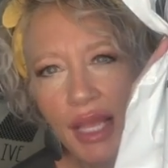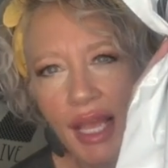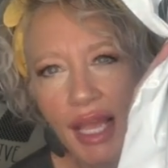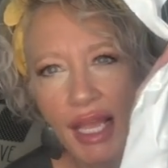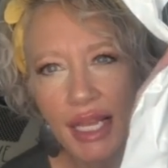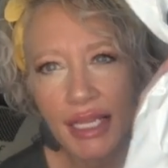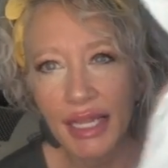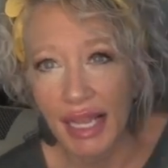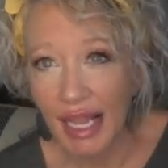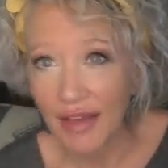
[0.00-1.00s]
and
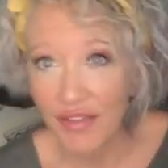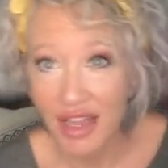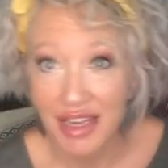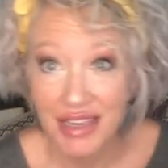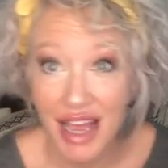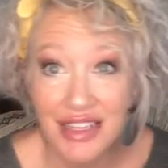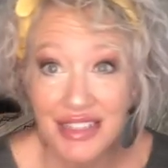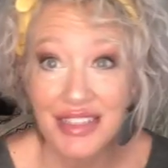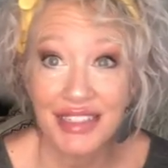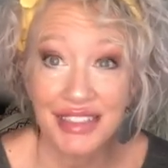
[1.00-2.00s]
they have
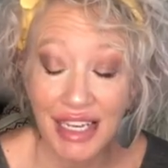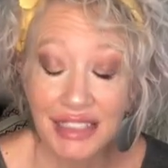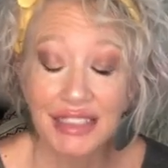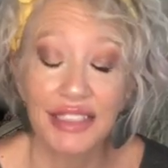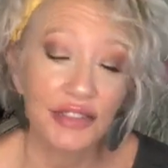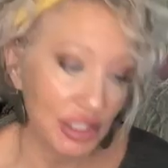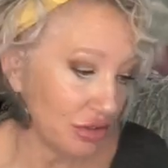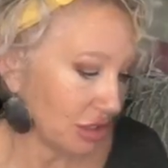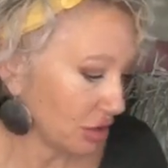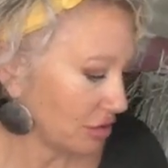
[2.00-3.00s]
tons and tons of cute,
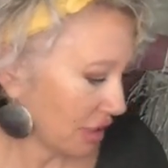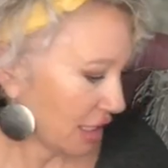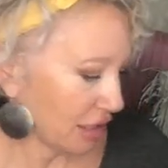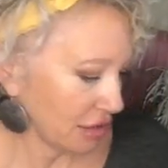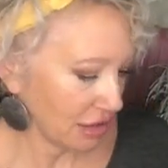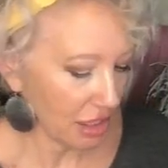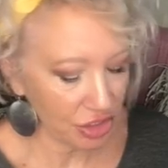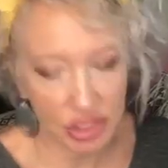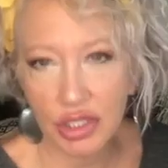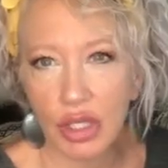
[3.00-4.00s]
cute things. Not
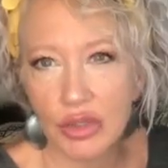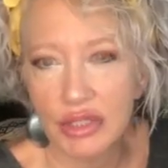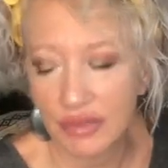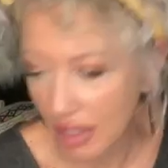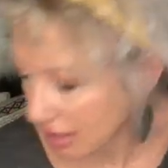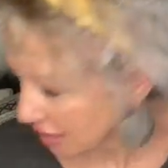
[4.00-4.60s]
just clothes. They've got